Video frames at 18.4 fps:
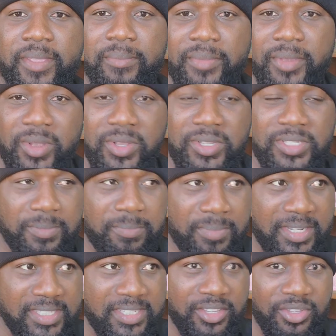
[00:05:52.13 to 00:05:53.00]
Because the
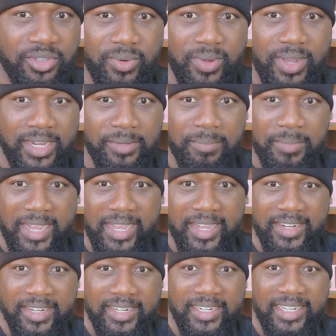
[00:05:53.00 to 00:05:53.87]
person you are
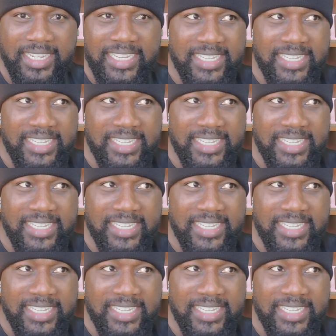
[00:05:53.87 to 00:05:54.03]
admiring